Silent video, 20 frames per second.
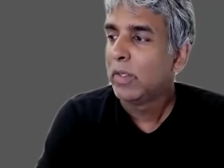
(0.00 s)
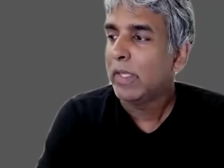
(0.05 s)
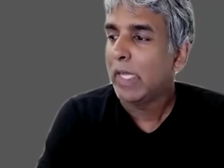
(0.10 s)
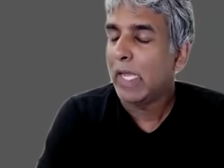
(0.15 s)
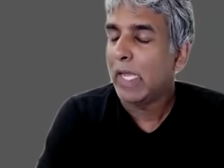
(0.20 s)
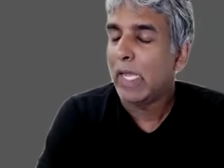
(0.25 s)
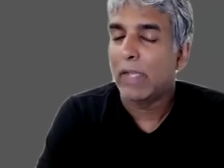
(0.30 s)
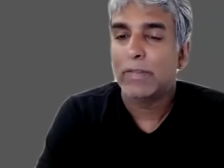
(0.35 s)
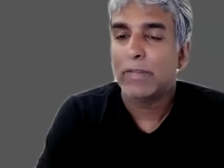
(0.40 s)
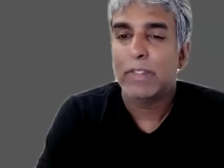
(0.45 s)

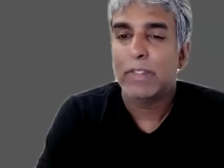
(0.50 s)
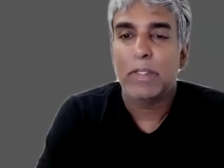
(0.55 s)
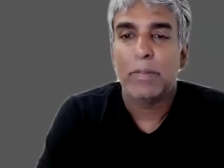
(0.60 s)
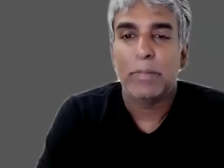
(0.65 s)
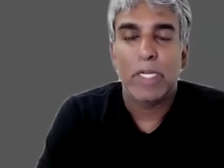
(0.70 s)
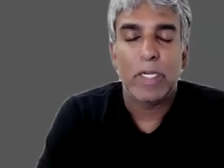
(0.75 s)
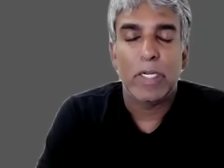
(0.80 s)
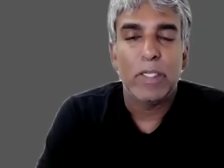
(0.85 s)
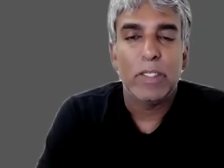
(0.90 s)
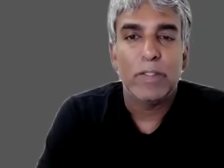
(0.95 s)
they have
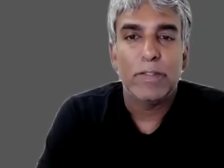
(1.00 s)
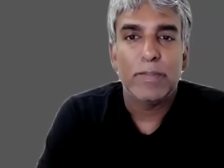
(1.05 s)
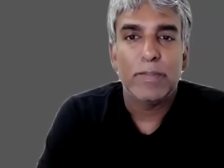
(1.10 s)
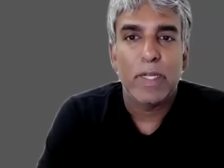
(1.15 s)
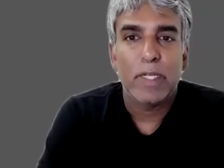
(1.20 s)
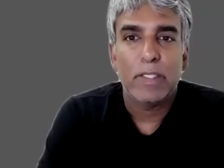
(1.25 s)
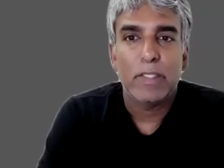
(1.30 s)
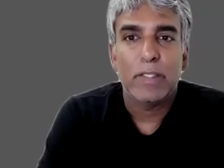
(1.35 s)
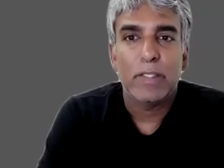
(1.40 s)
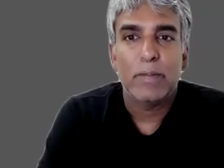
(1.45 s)
some air
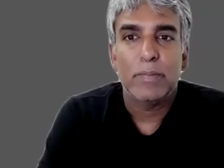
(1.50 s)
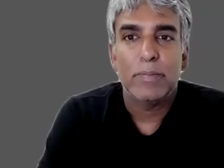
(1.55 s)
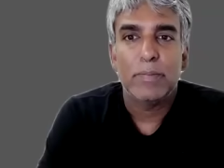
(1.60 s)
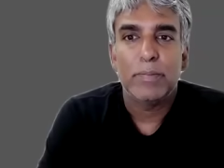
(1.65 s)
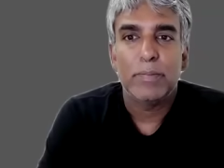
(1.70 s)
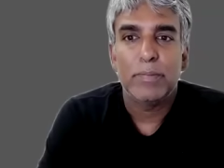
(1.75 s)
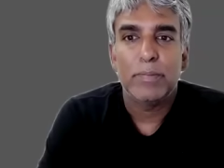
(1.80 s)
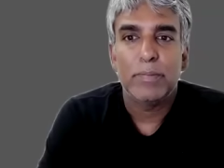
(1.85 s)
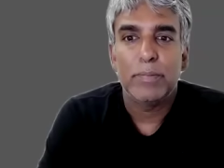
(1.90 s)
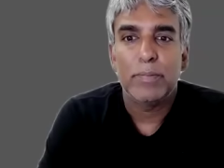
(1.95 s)
defense.
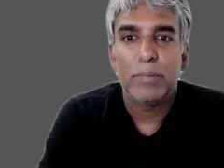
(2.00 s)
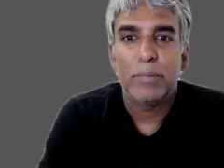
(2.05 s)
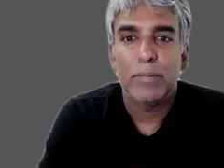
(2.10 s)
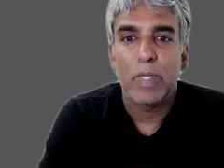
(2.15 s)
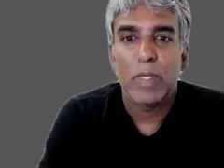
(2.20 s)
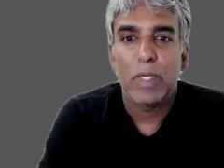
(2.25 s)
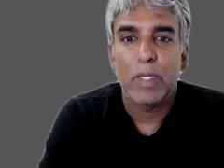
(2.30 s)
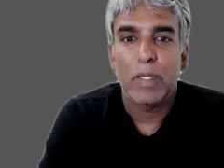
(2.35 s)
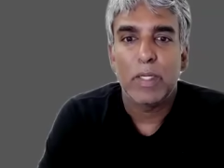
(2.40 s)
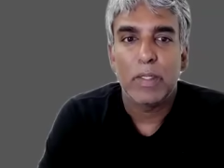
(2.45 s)

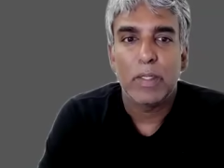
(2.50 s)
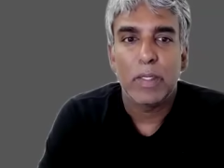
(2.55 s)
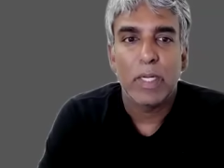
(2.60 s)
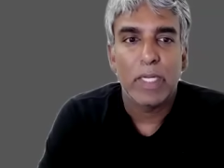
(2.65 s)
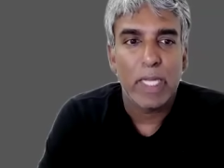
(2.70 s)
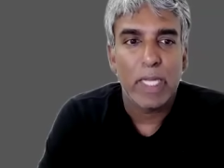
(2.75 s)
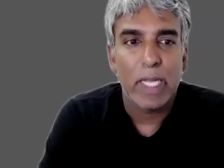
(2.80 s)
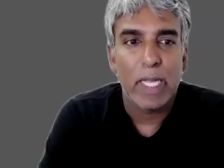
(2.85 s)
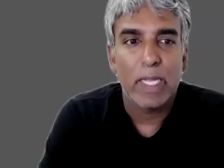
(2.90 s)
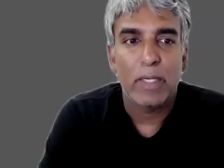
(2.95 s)

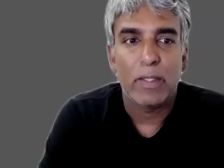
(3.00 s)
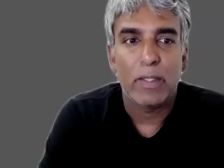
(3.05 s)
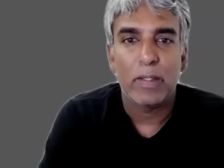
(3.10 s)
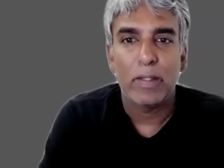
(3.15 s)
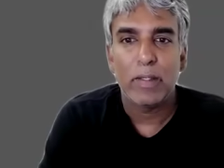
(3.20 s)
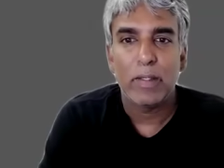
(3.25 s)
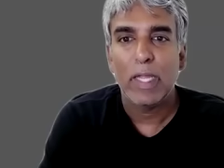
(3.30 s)
Again,